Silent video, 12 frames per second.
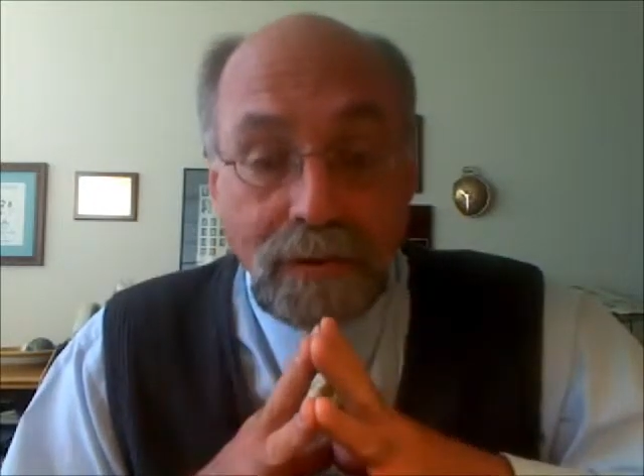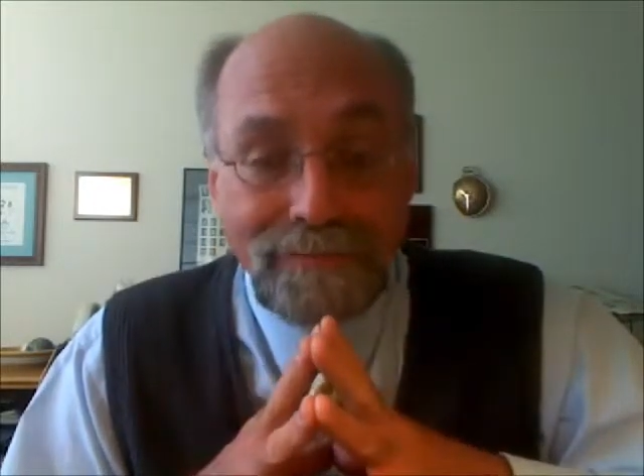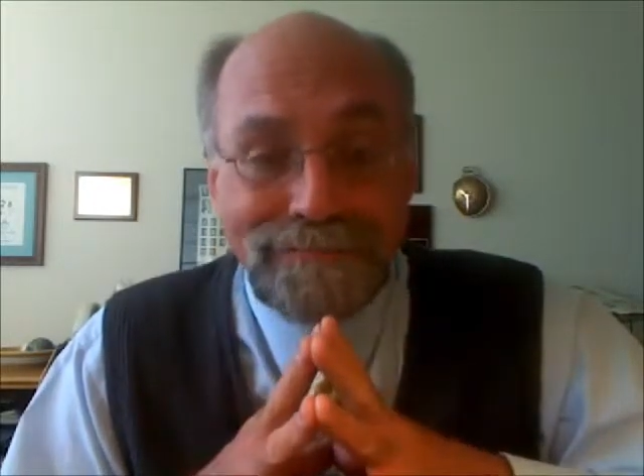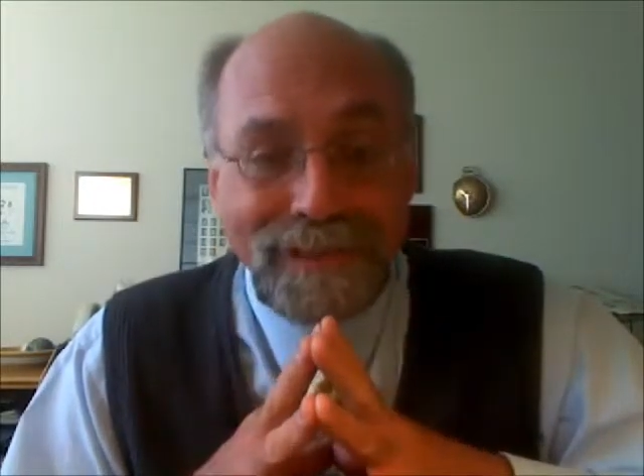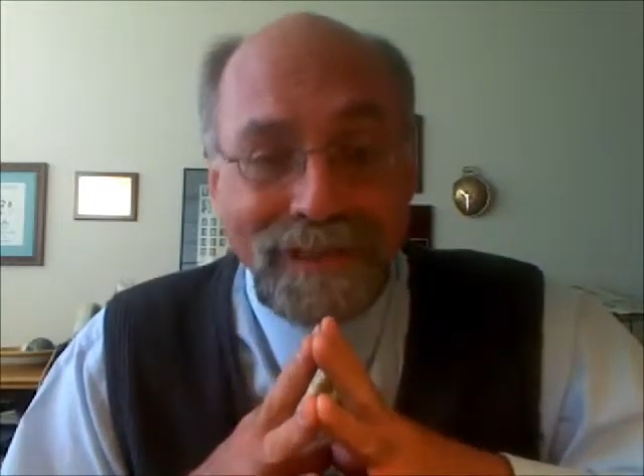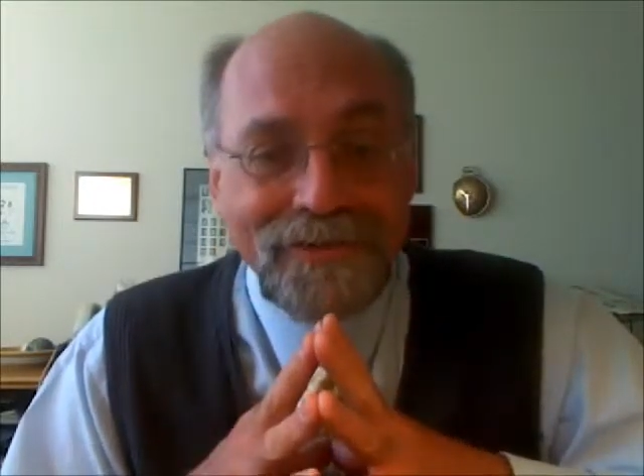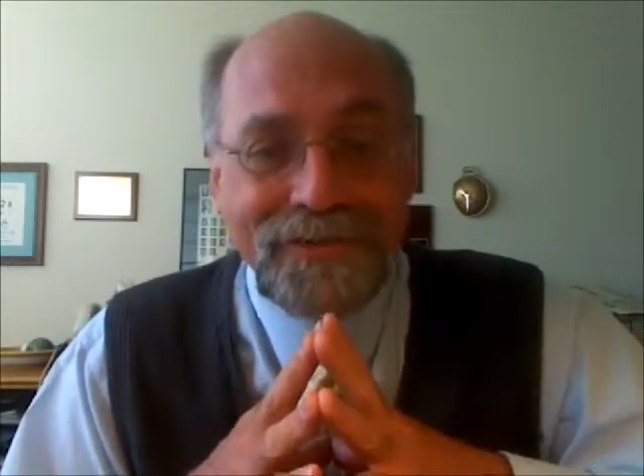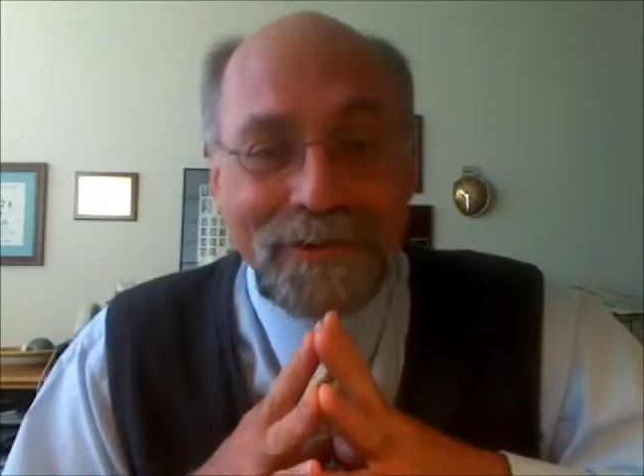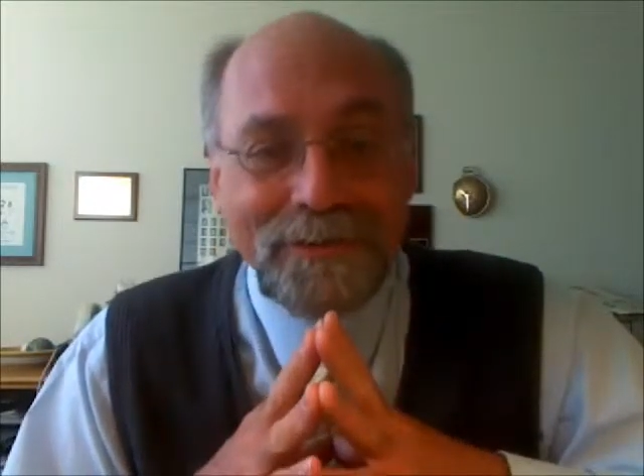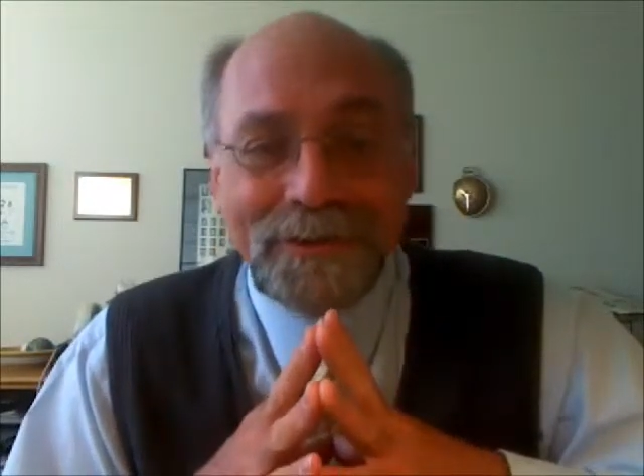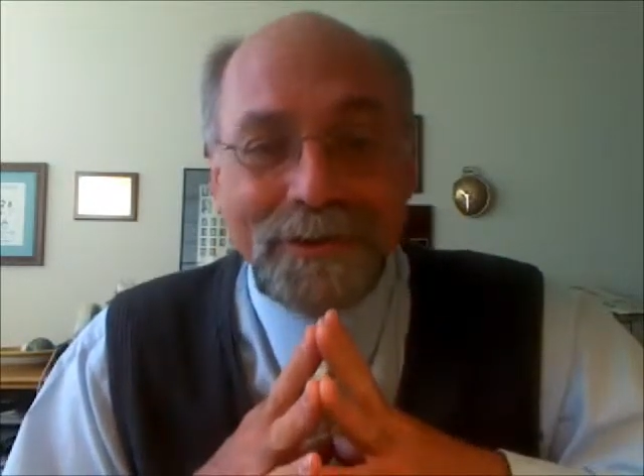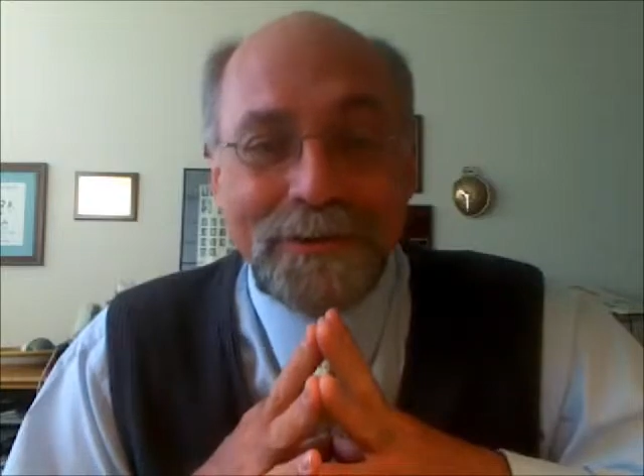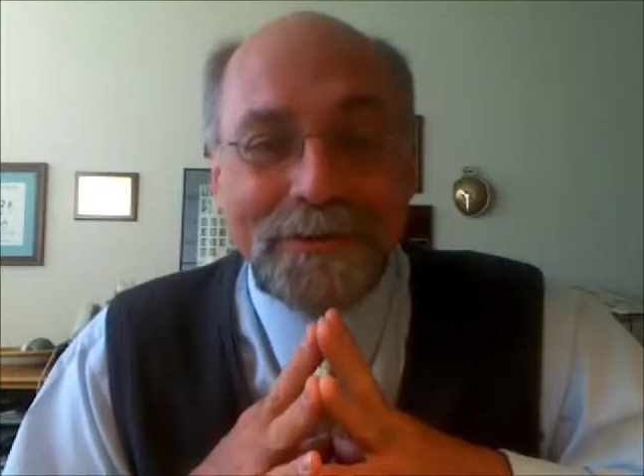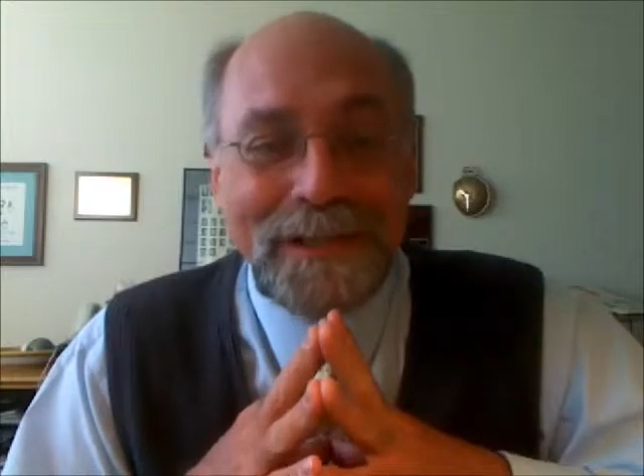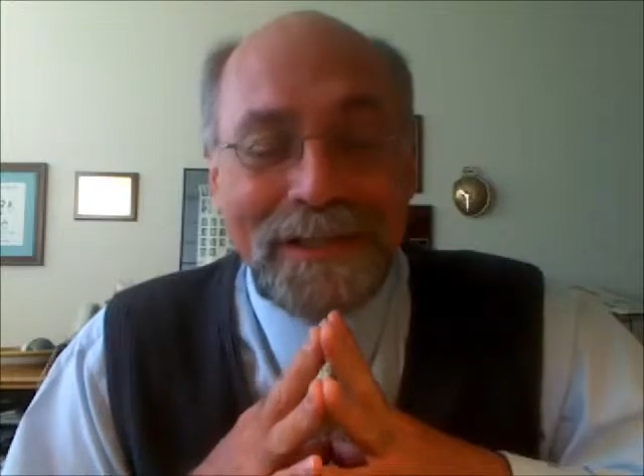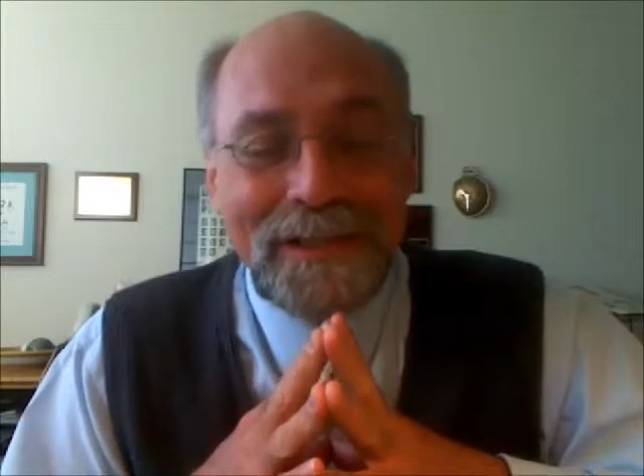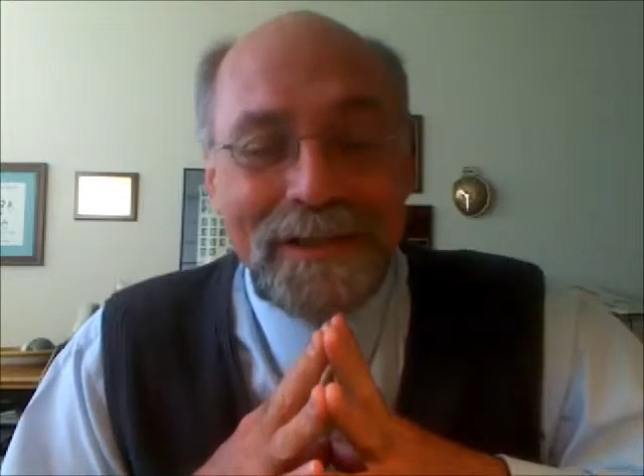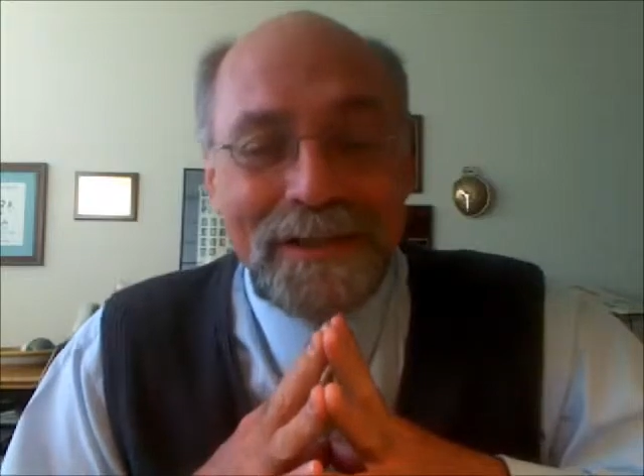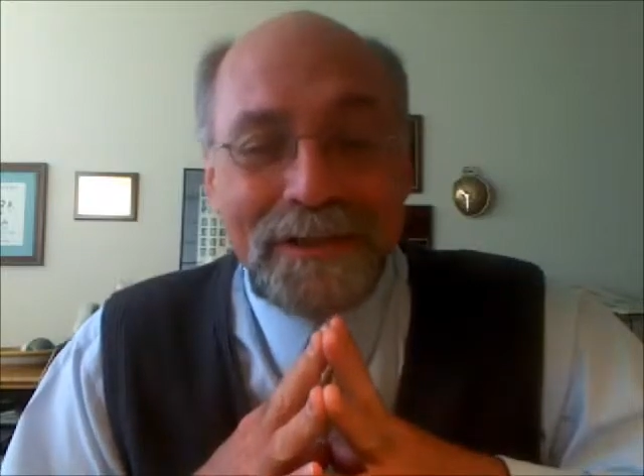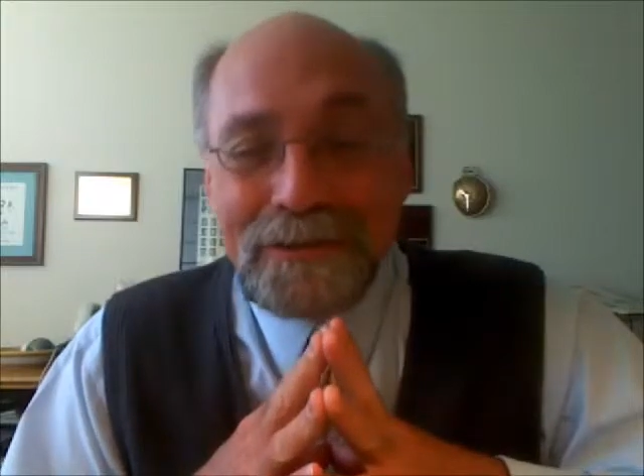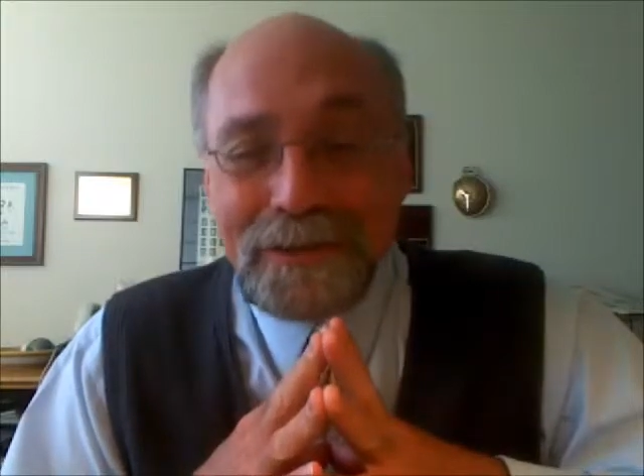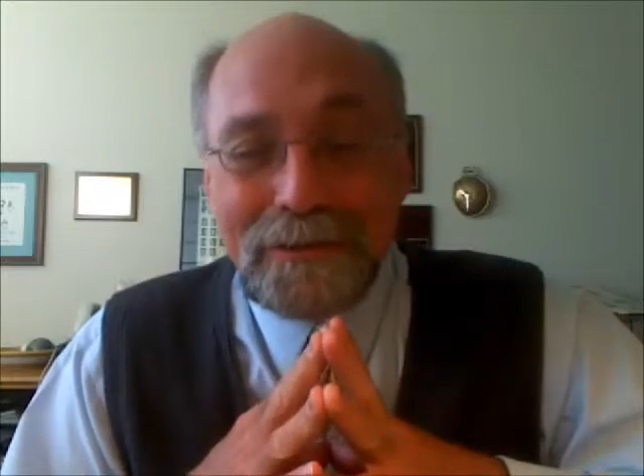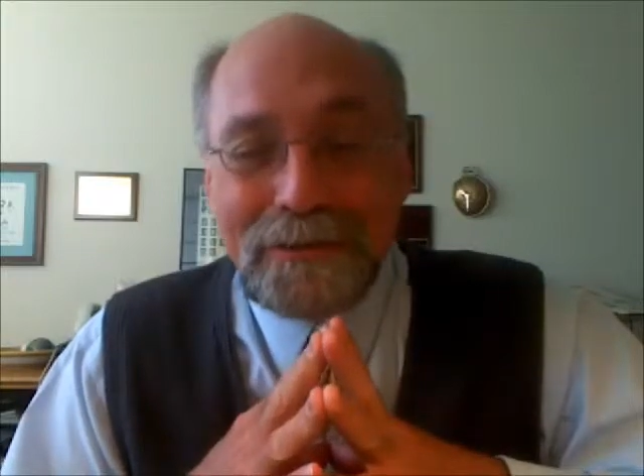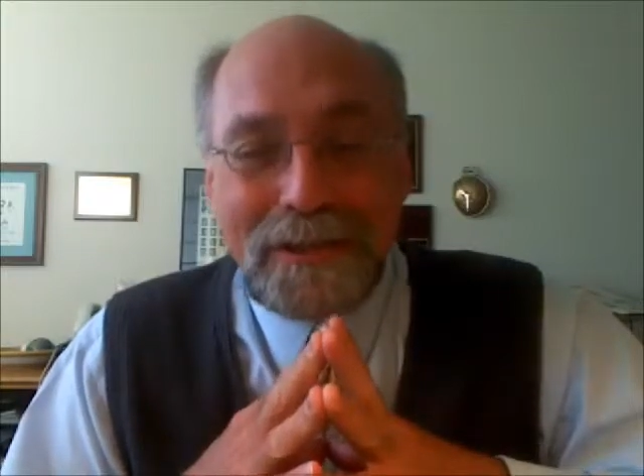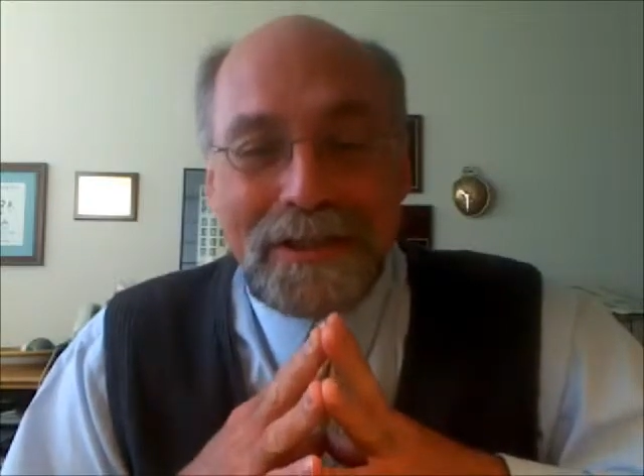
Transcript: I said, "Well, no, you don't.